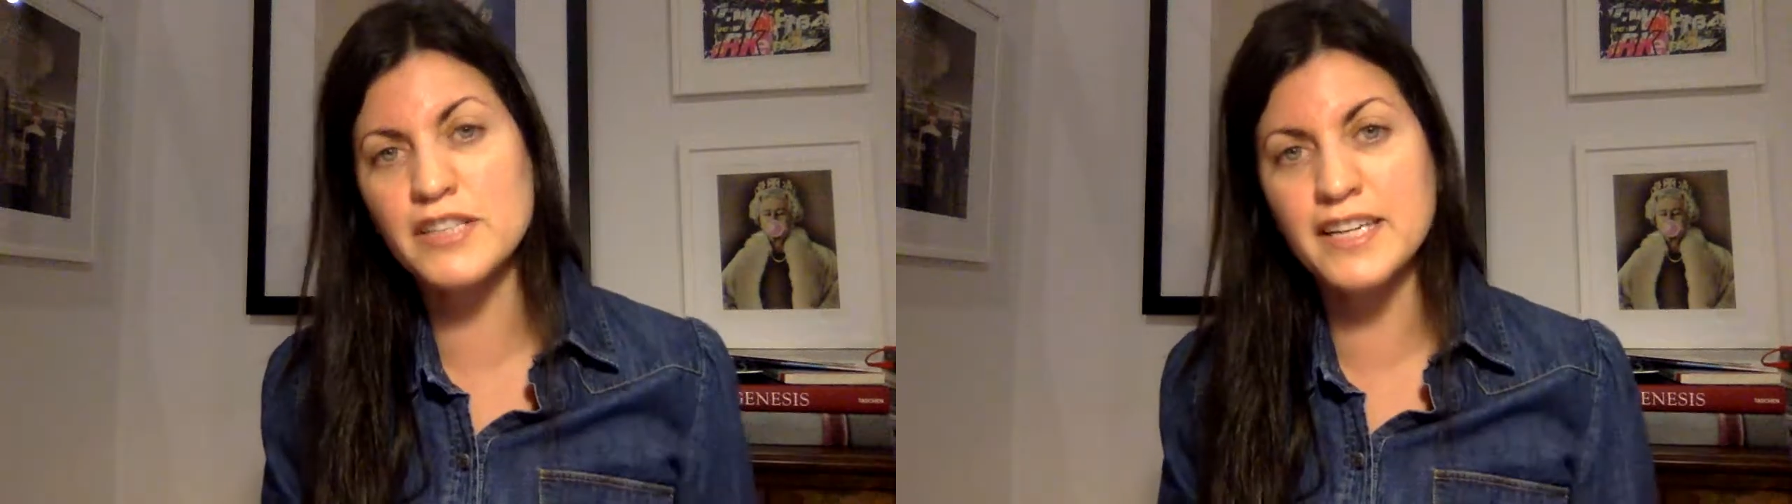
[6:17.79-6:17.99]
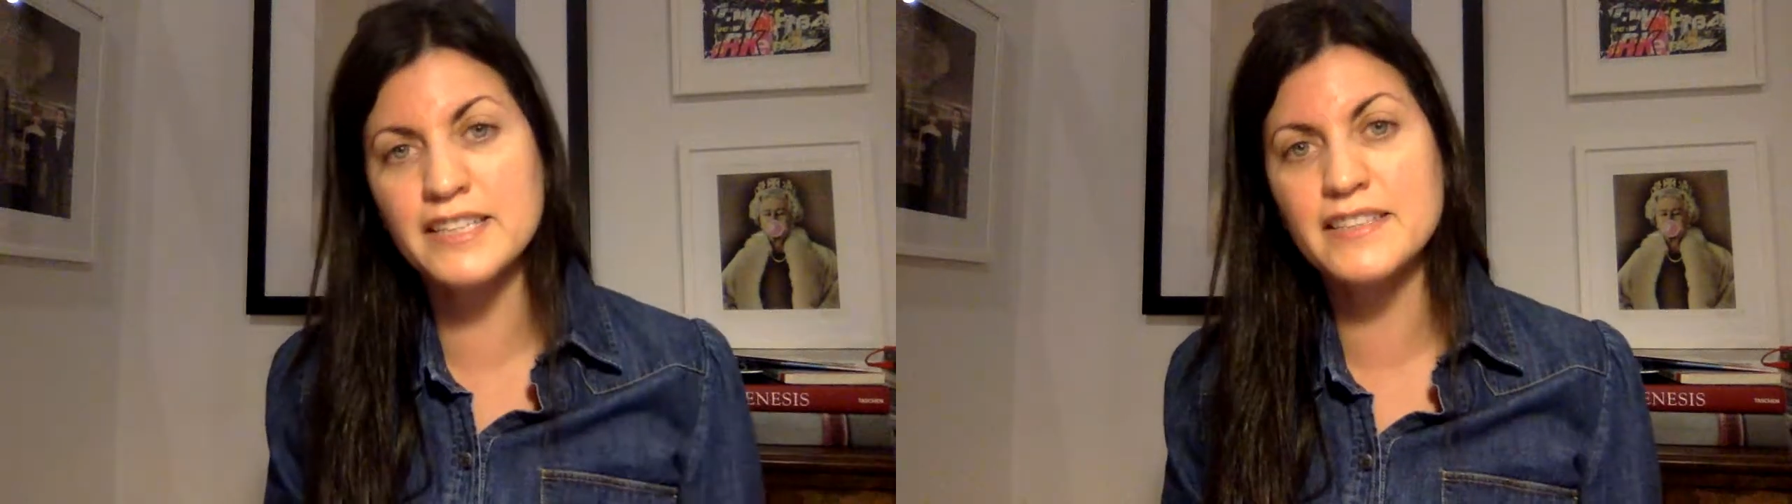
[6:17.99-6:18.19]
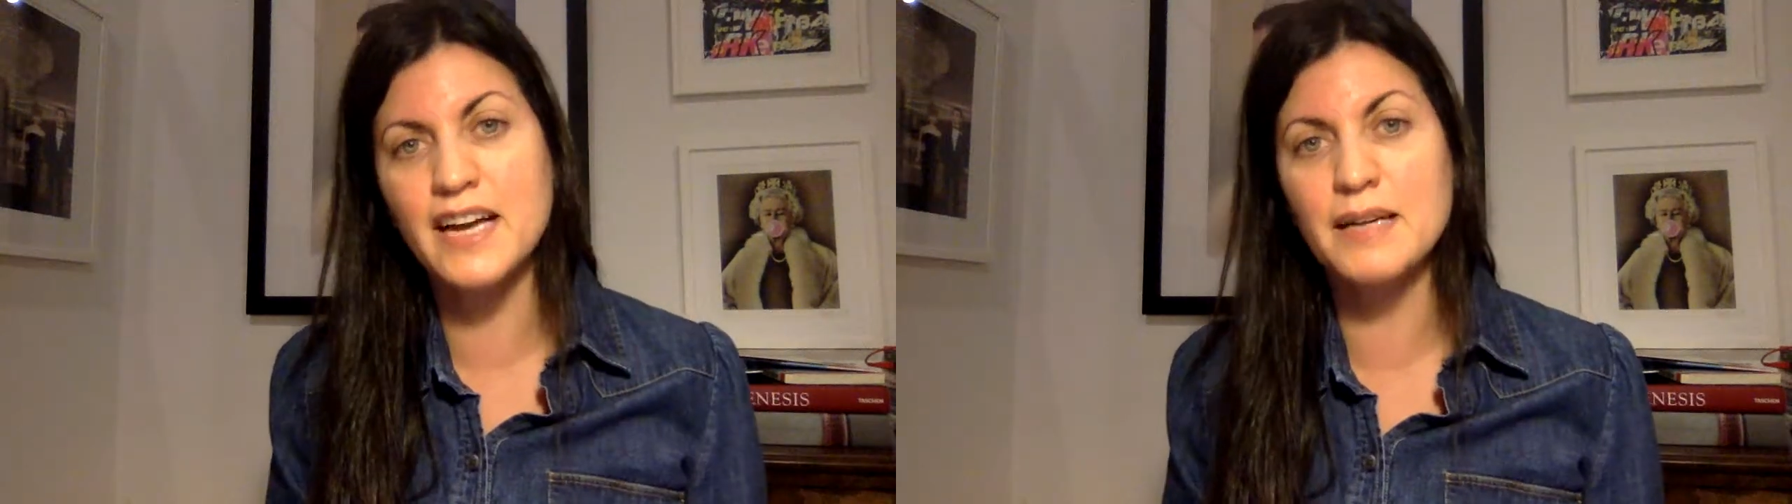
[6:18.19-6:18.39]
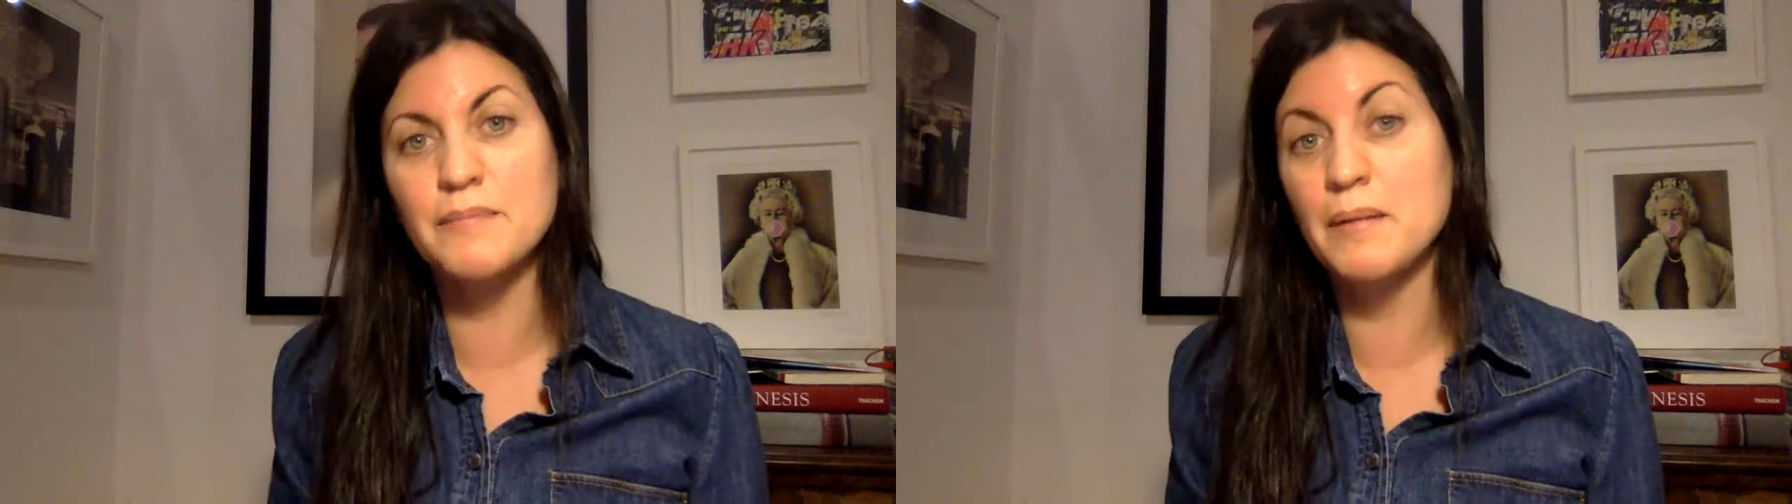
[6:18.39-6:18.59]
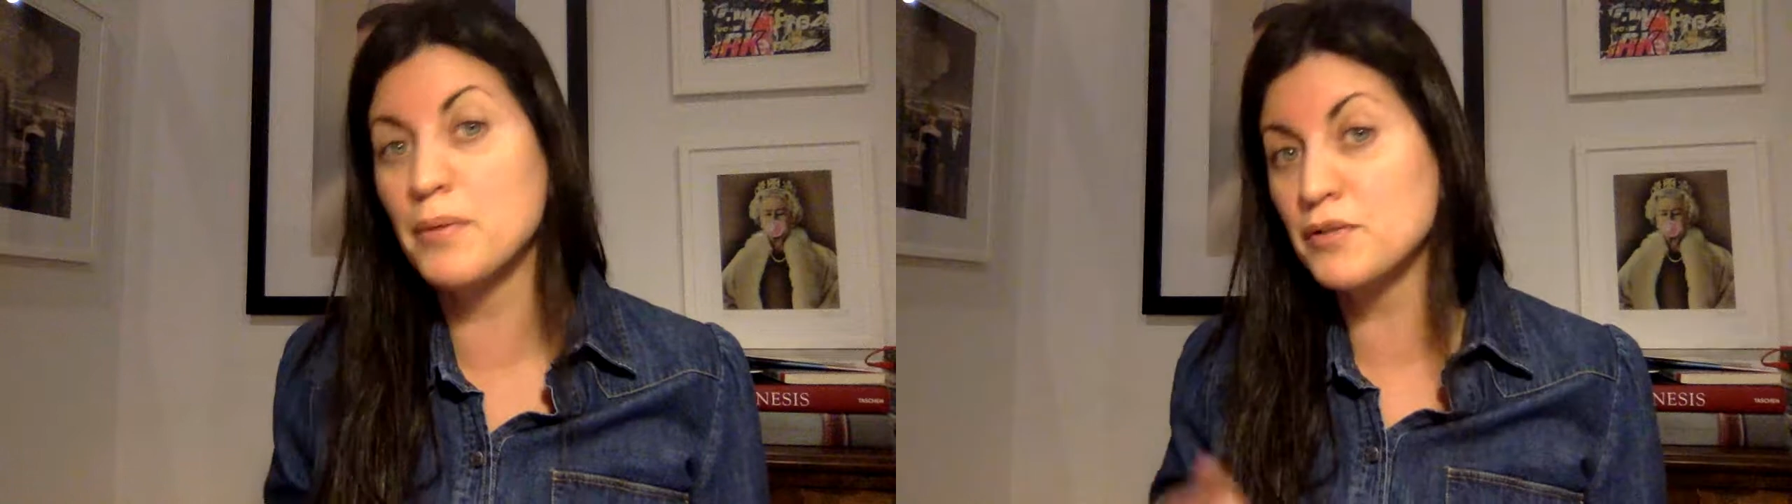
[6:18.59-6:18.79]
anytime
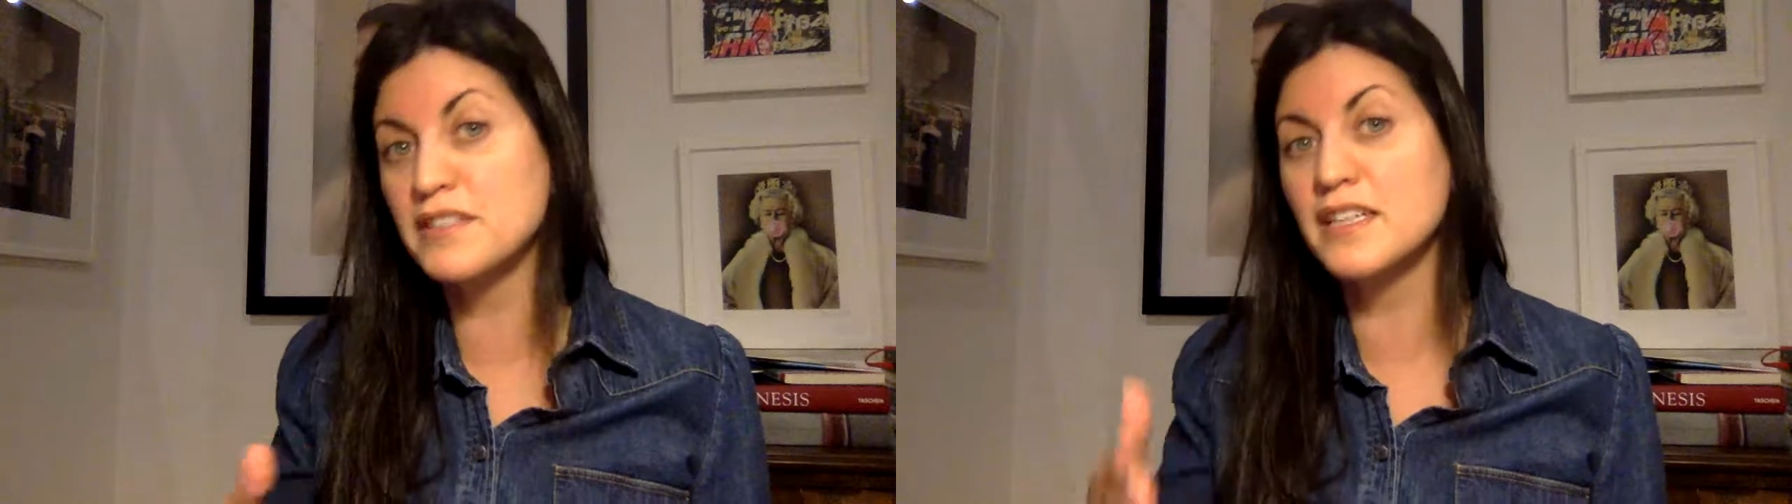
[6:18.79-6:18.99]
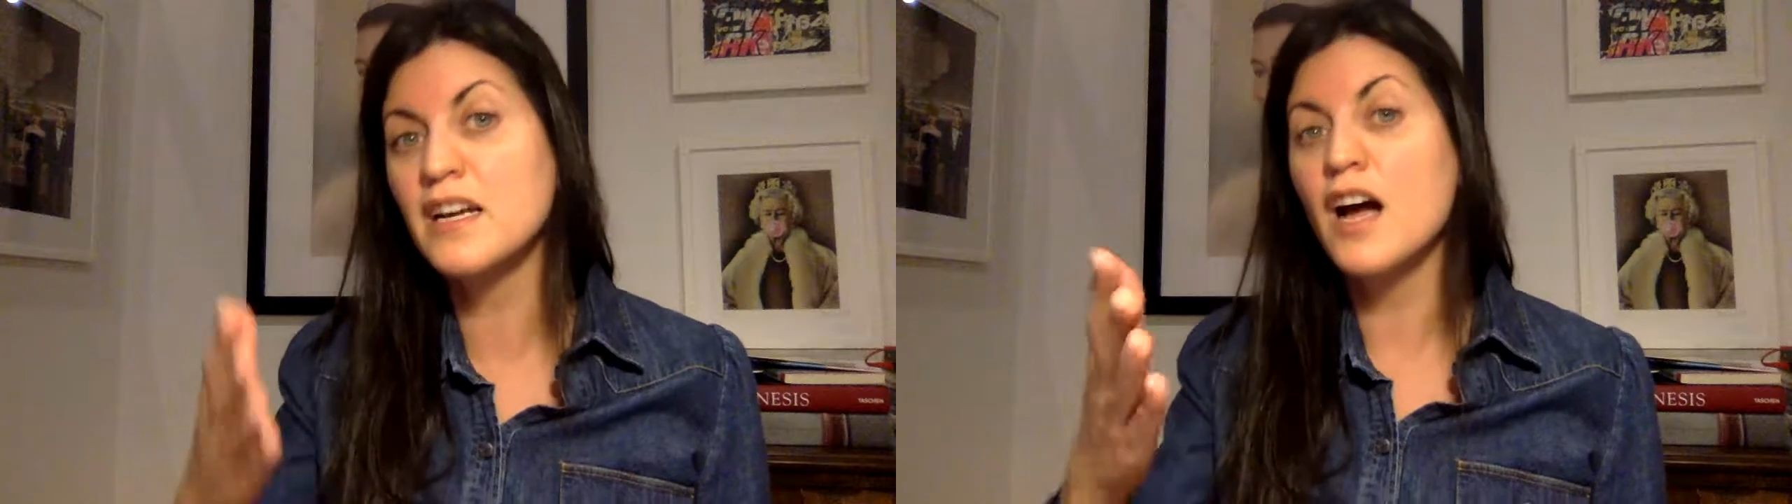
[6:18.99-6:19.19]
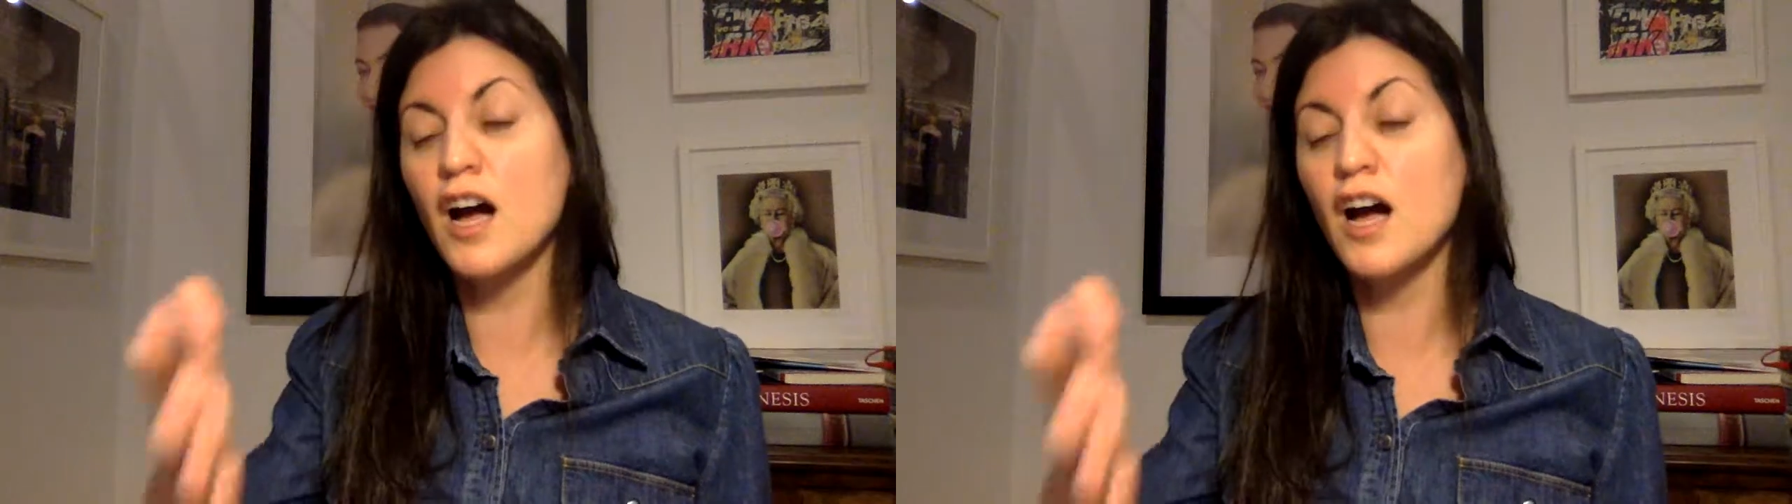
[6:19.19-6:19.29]
by posting